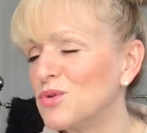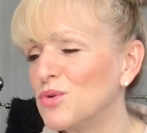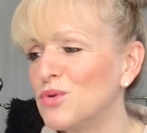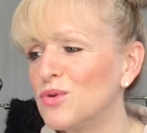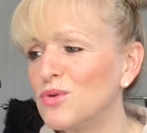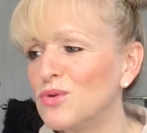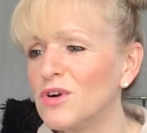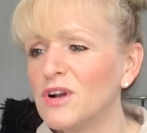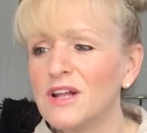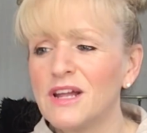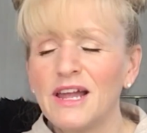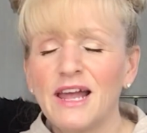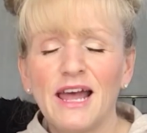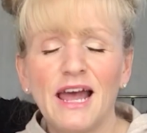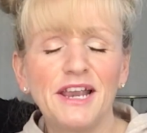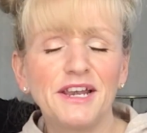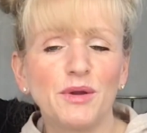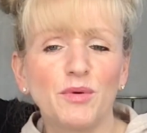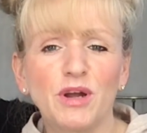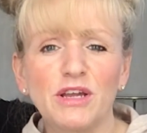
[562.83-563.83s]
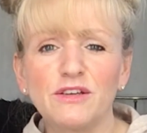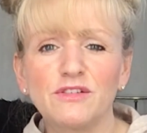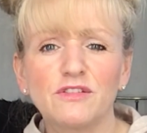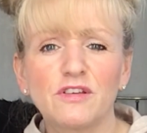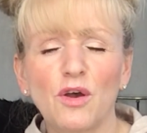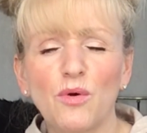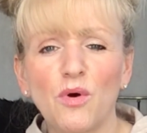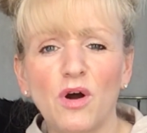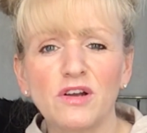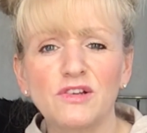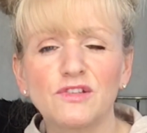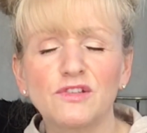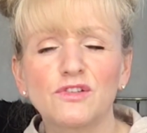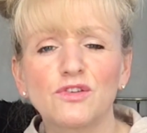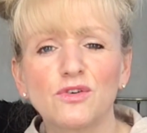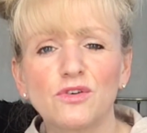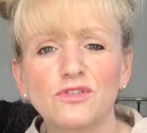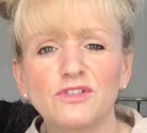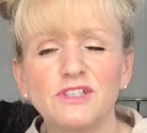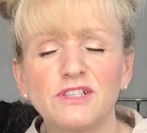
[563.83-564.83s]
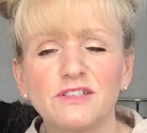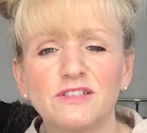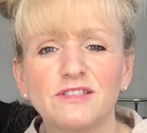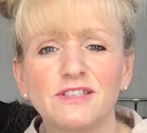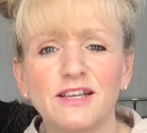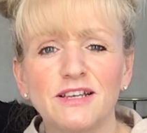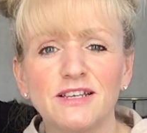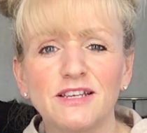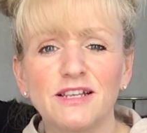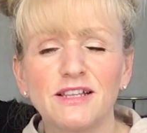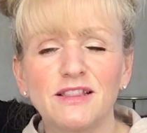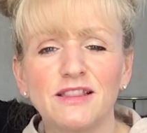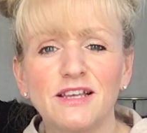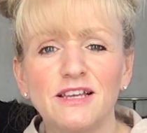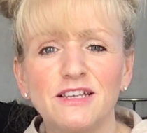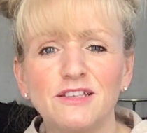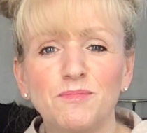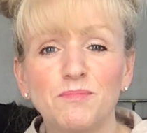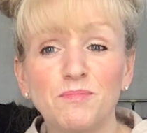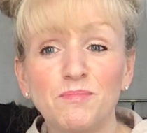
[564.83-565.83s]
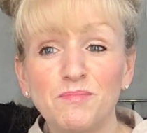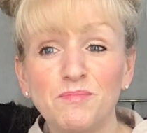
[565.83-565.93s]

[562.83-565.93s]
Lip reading: Or anyway, so I started sending these